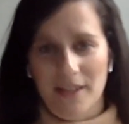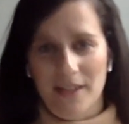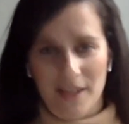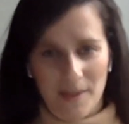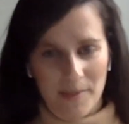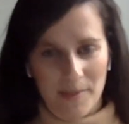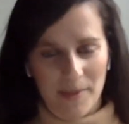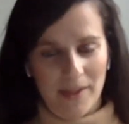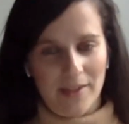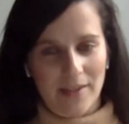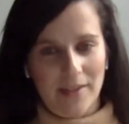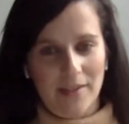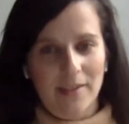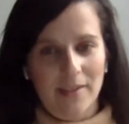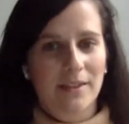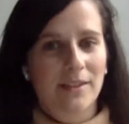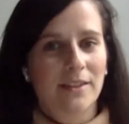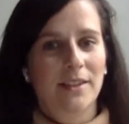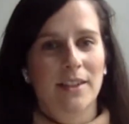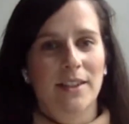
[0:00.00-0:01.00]
emails,
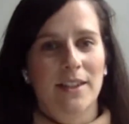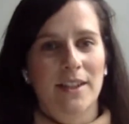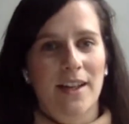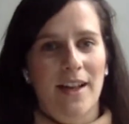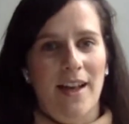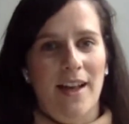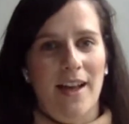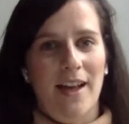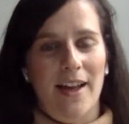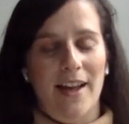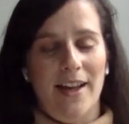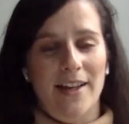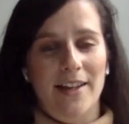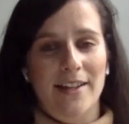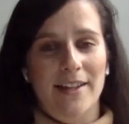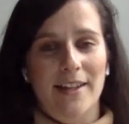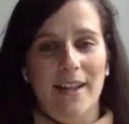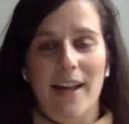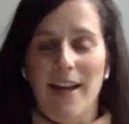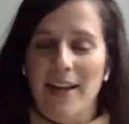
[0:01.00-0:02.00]

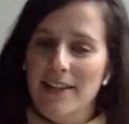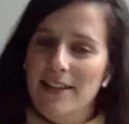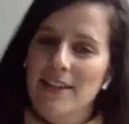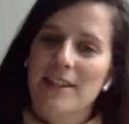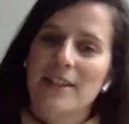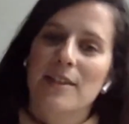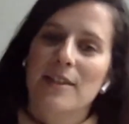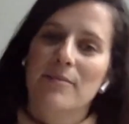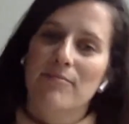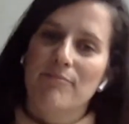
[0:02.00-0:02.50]
and ads.